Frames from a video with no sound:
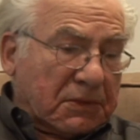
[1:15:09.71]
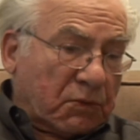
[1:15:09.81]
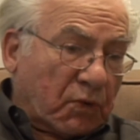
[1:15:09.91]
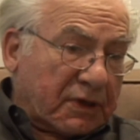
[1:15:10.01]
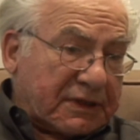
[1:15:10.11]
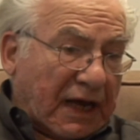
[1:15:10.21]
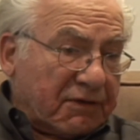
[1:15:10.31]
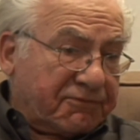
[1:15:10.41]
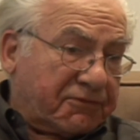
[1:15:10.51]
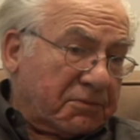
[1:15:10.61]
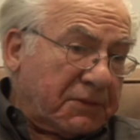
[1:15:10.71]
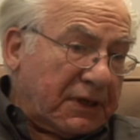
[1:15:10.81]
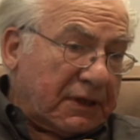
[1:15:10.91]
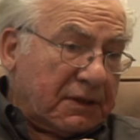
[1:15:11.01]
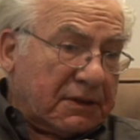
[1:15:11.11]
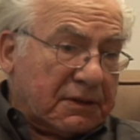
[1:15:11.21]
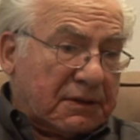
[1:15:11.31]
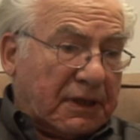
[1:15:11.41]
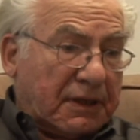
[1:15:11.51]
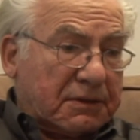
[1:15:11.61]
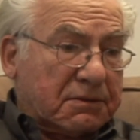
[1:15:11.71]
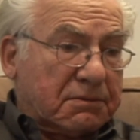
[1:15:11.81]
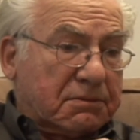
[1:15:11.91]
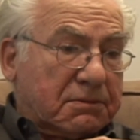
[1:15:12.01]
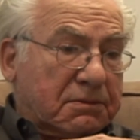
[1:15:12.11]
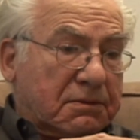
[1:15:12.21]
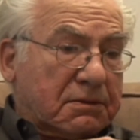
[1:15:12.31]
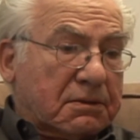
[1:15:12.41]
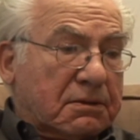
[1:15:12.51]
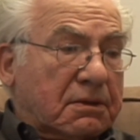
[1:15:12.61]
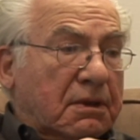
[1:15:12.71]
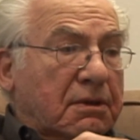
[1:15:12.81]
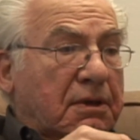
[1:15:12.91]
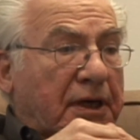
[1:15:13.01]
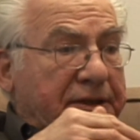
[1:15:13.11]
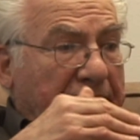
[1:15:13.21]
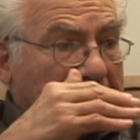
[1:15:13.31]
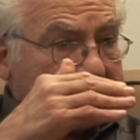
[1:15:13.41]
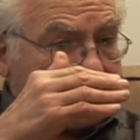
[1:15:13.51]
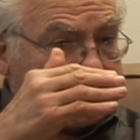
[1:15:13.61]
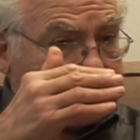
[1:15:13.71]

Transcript: it worked out for me that, you know, I got